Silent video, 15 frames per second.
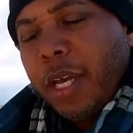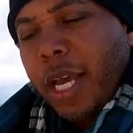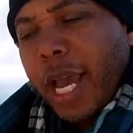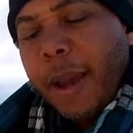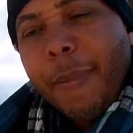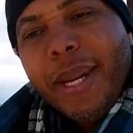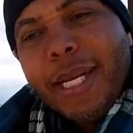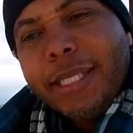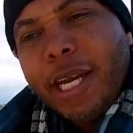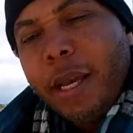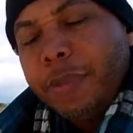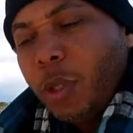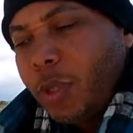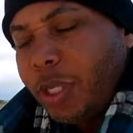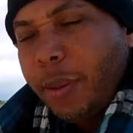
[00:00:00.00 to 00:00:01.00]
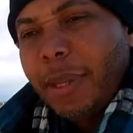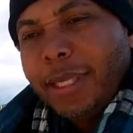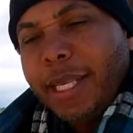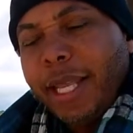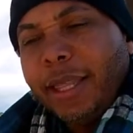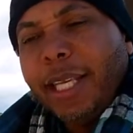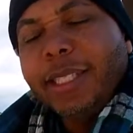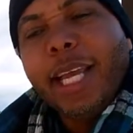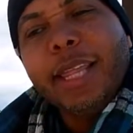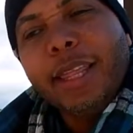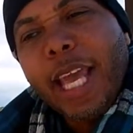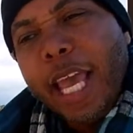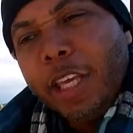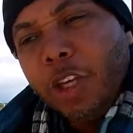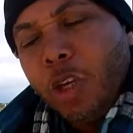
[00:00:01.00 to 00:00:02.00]
And many times you see me say things like
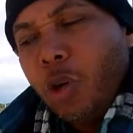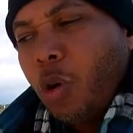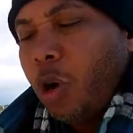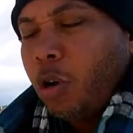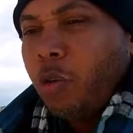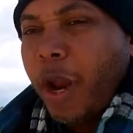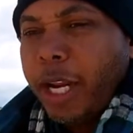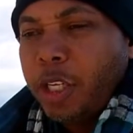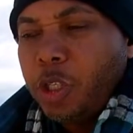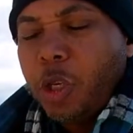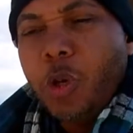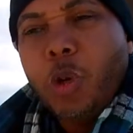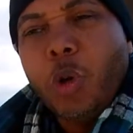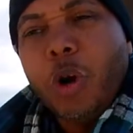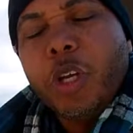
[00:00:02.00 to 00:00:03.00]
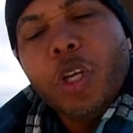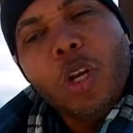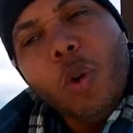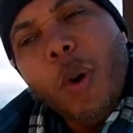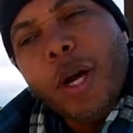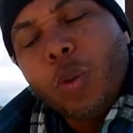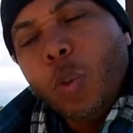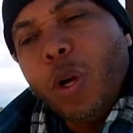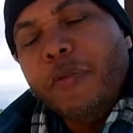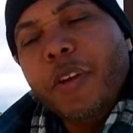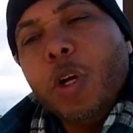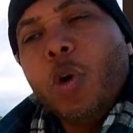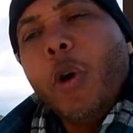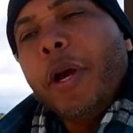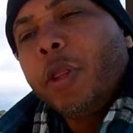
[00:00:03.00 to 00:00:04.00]
thank you or gratitude or you know what, whatever you're
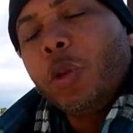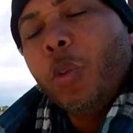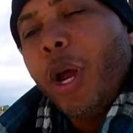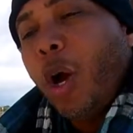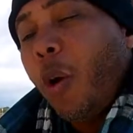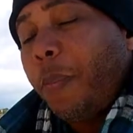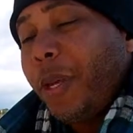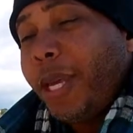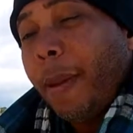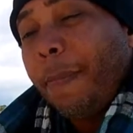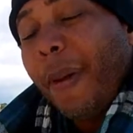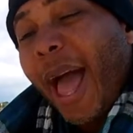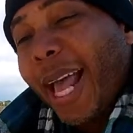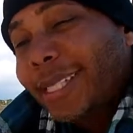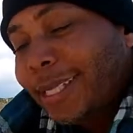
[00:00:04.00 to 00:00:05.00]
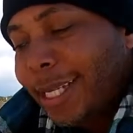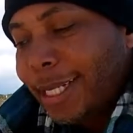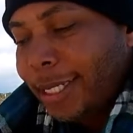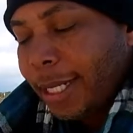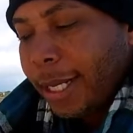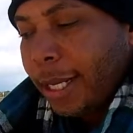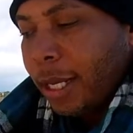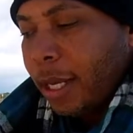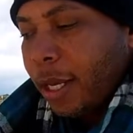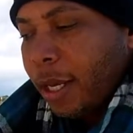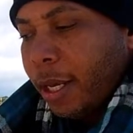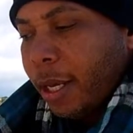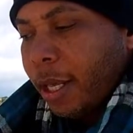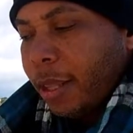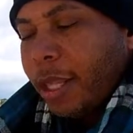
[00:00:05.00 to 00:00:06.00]
going through, I hope you get past it
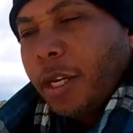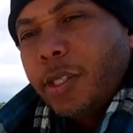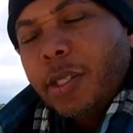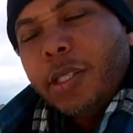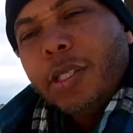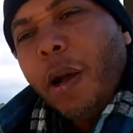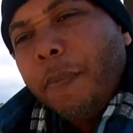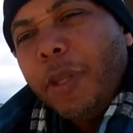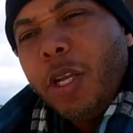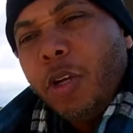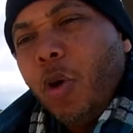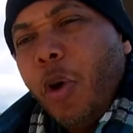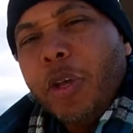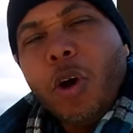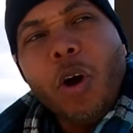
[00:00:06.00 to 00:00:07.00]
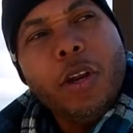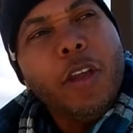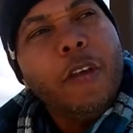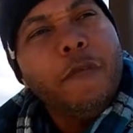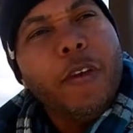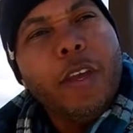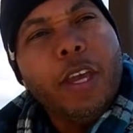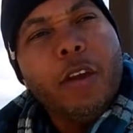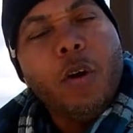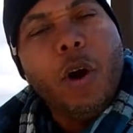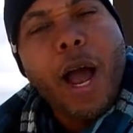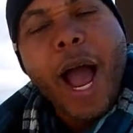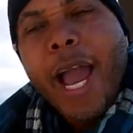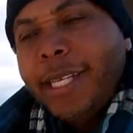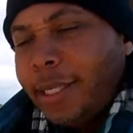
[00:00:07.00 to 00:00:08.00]
there's something going on. It,
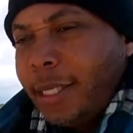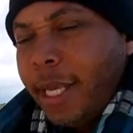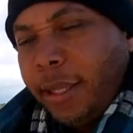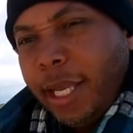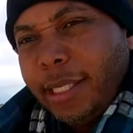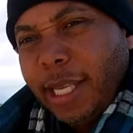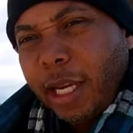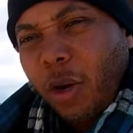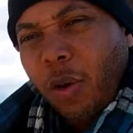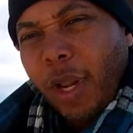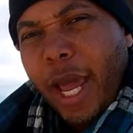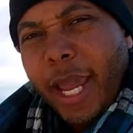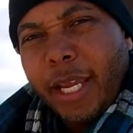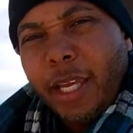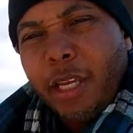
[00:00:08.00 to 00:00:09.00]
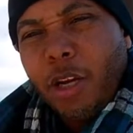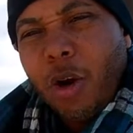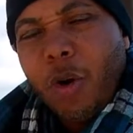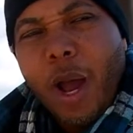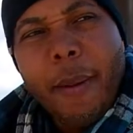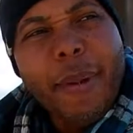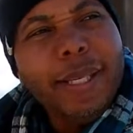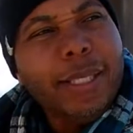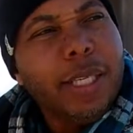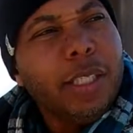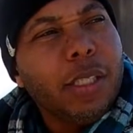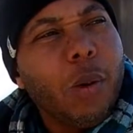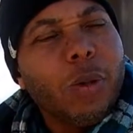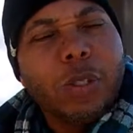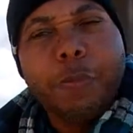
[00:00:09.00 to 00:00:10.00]
I see things I don't like. You know, I may see
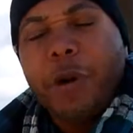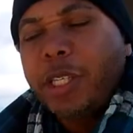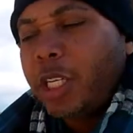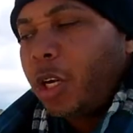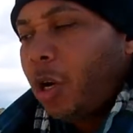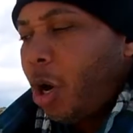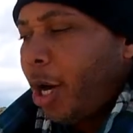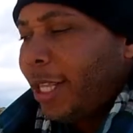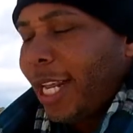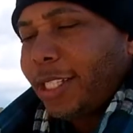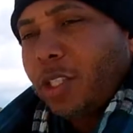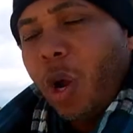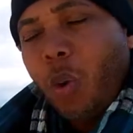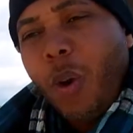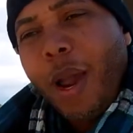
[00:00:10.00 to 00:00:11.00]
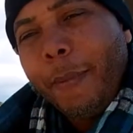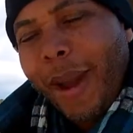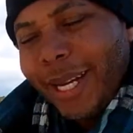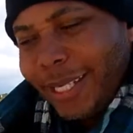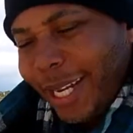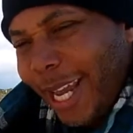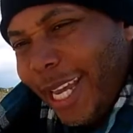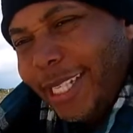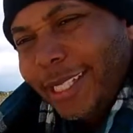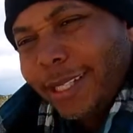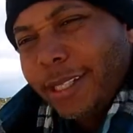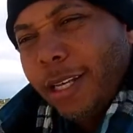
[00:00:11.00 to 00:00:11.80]
someone's project card that's not quite my taste,